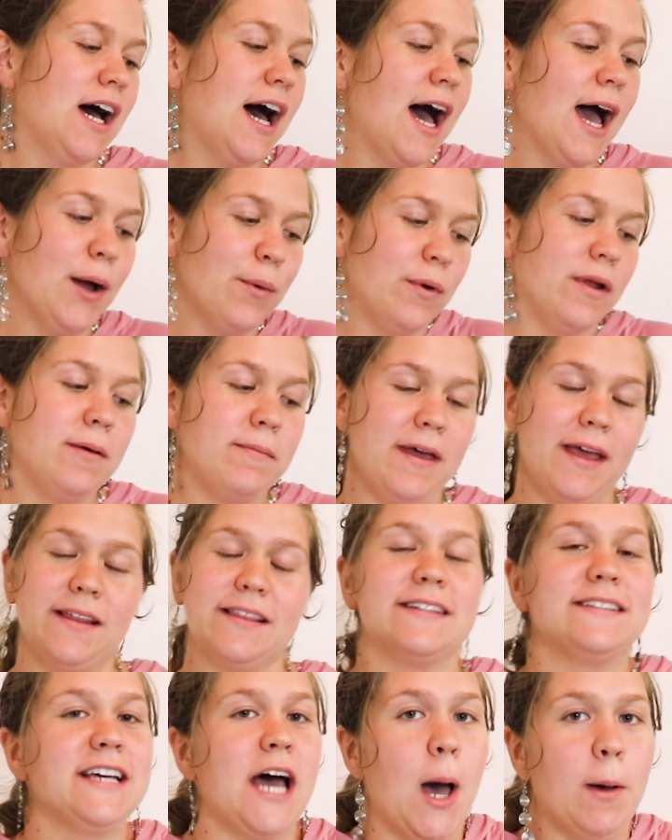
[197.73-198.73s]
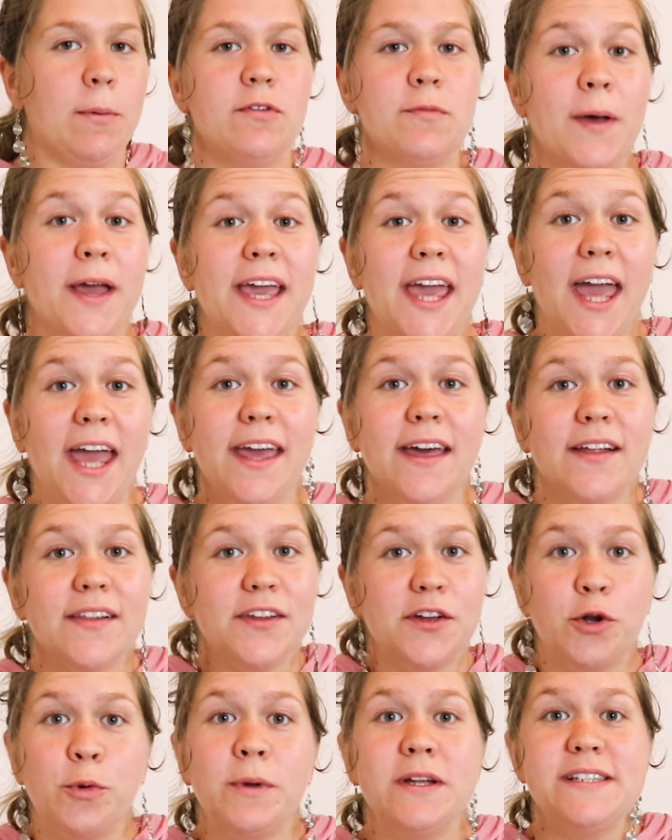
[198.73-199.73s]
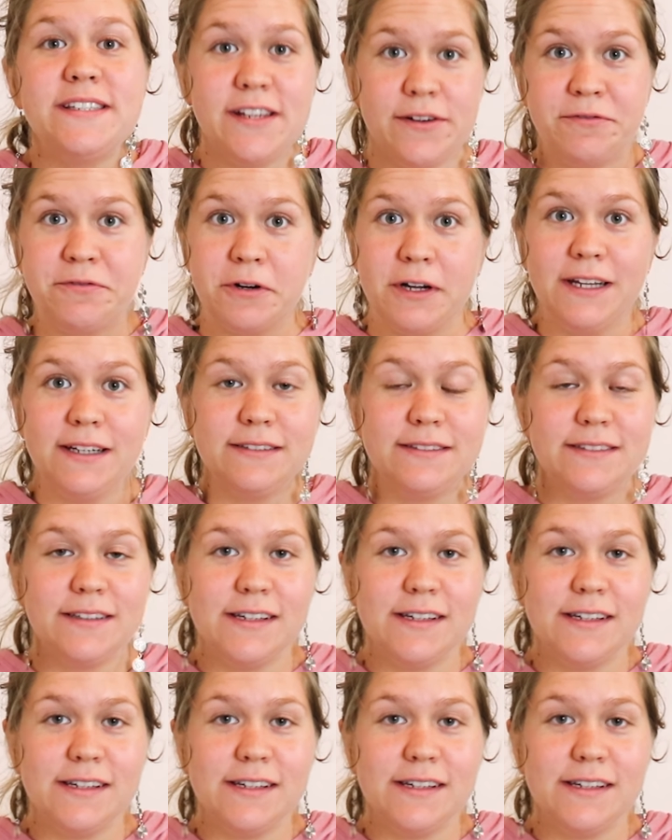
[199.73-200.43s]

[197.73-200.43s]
I want to make the top of my cake a little bit different.